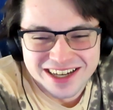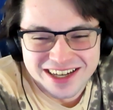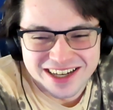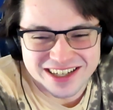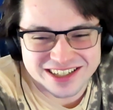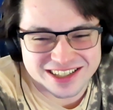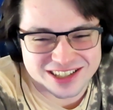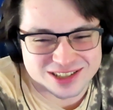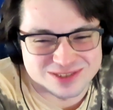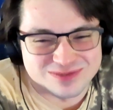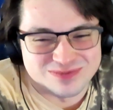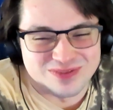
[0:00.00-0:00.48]

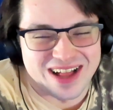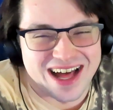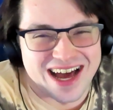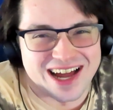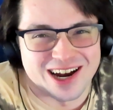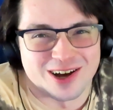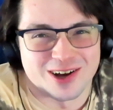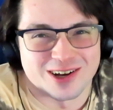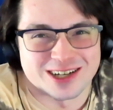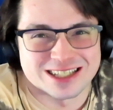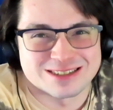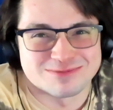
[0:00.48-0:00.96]
He just
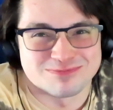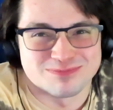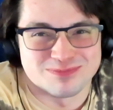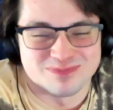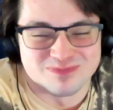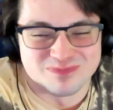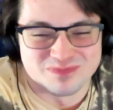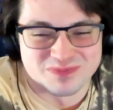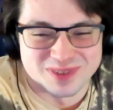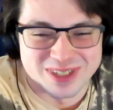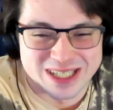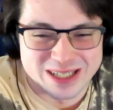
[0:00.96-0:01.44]

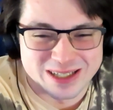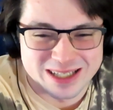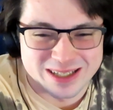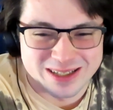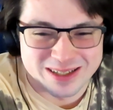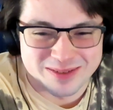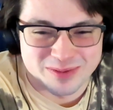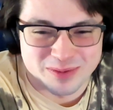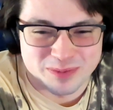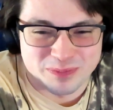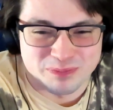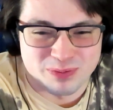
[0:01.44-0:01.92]

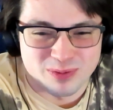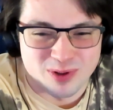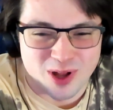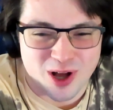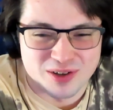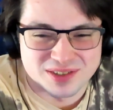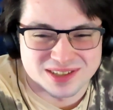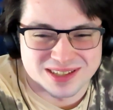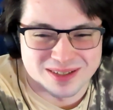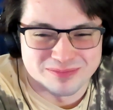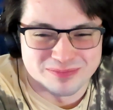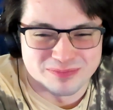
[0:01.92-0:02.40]

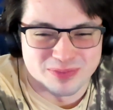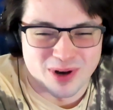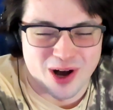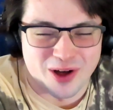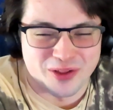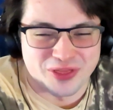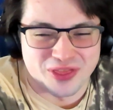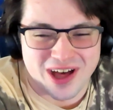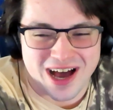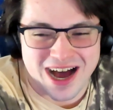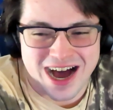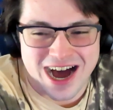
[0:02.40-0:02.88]
blows them
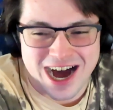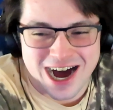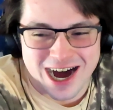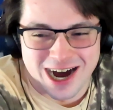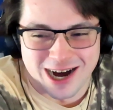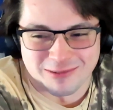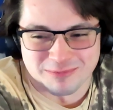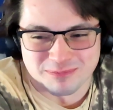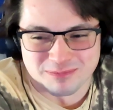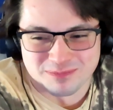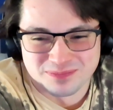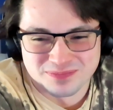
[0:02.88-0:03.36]
both
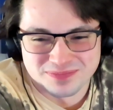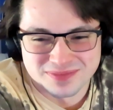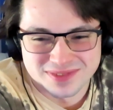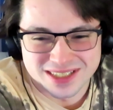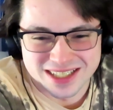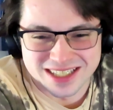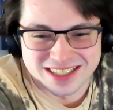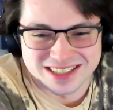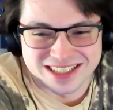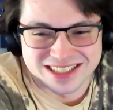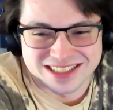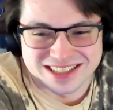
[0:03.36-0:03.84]
up.
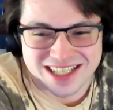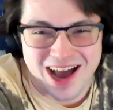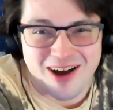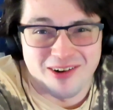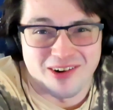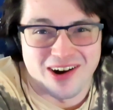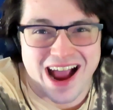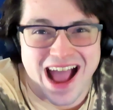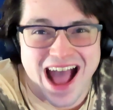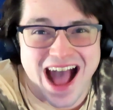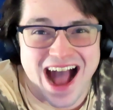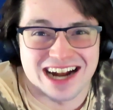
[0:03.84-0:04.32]
Is this
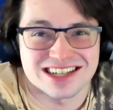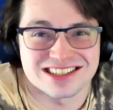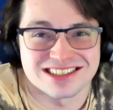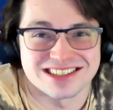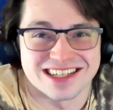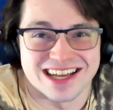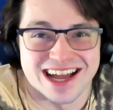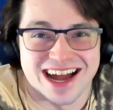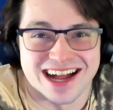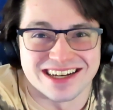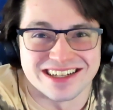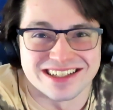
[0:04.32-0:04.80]
how we're
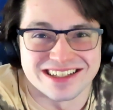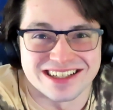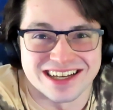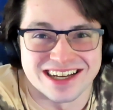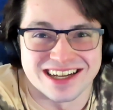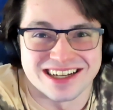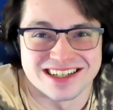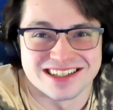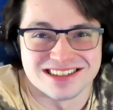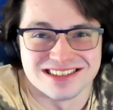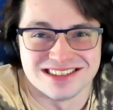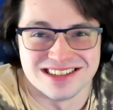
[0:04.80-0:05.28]
actually ending
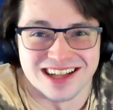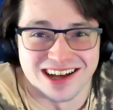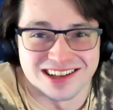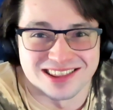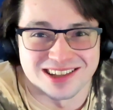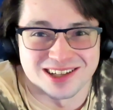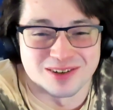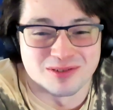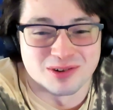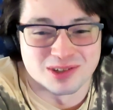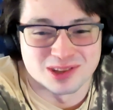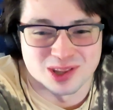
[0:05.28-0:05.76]
it?
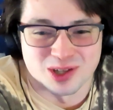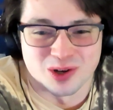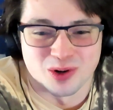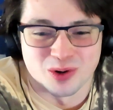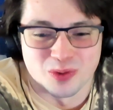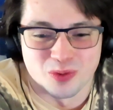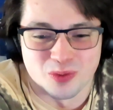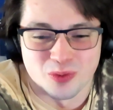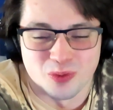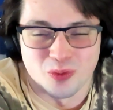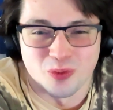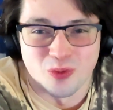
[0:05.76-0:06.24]
Nothing with
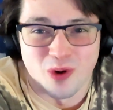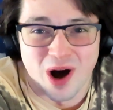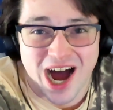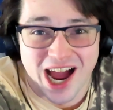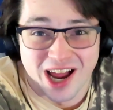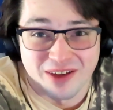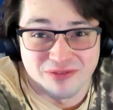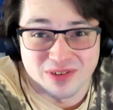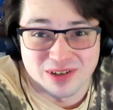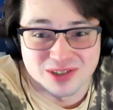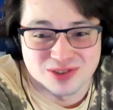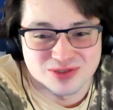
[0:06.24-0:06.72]
the
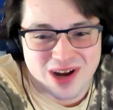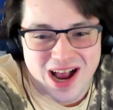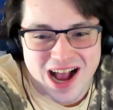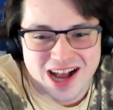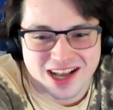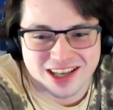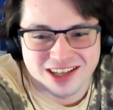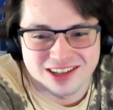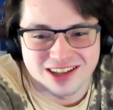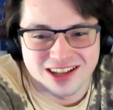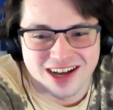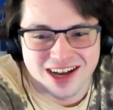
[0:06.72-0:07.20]
wife of
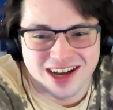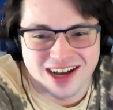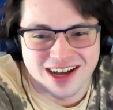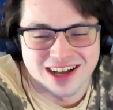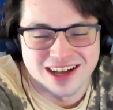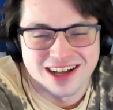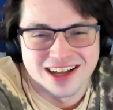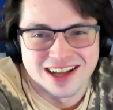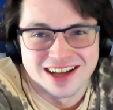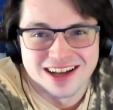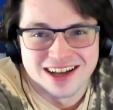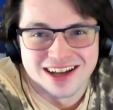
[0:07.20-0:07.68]

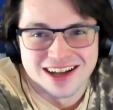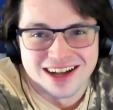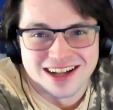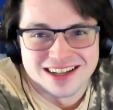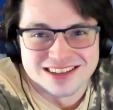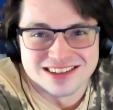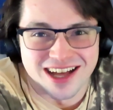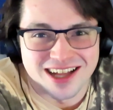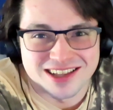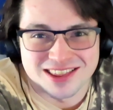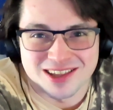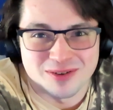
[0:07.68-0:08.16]
Dracula?
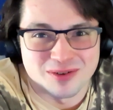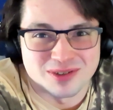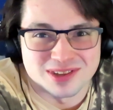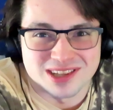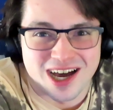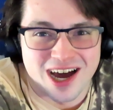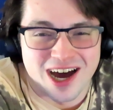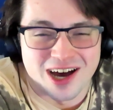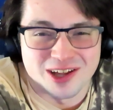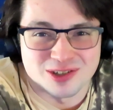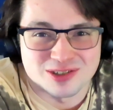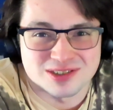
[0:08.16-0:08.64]
Nothing with
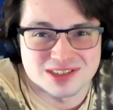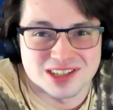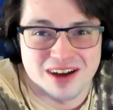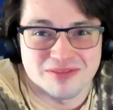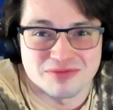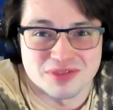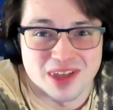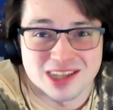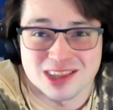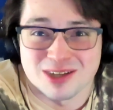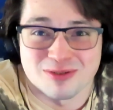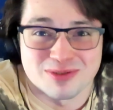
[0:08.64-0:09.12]
the other
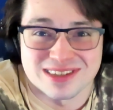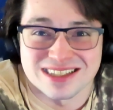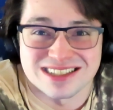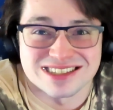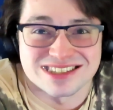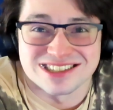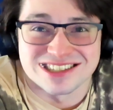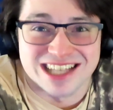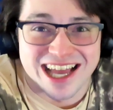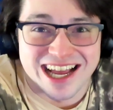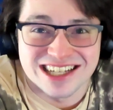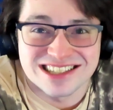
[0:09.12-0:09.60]
stuff? Nothing with the
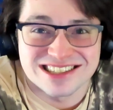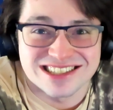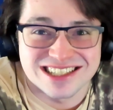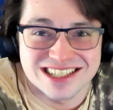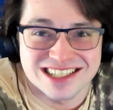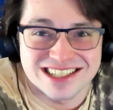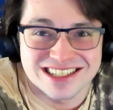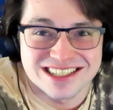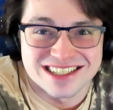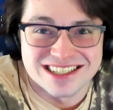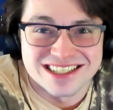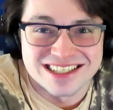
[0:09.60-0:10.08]

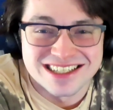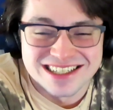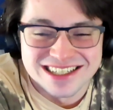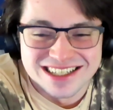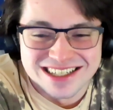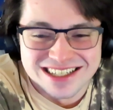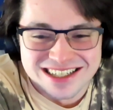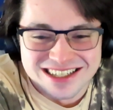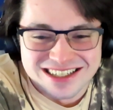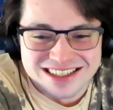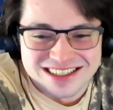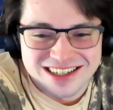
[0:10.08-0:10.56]
Satan?
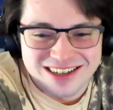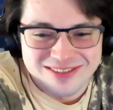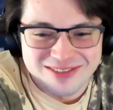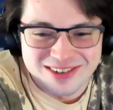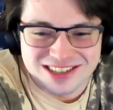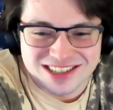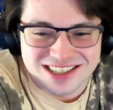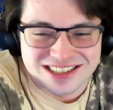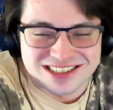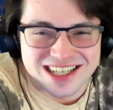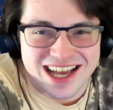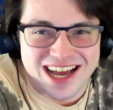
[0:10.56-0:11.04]

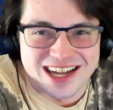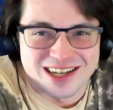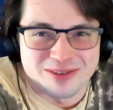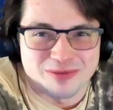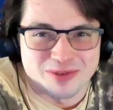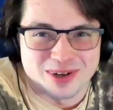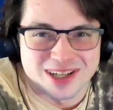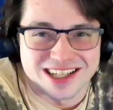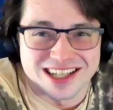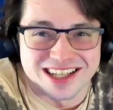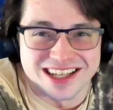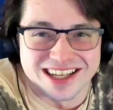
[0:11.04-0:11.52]
We just
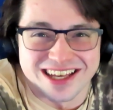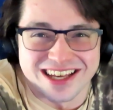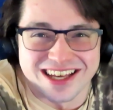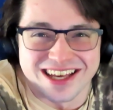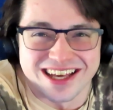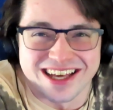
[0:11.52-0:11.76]
ended with...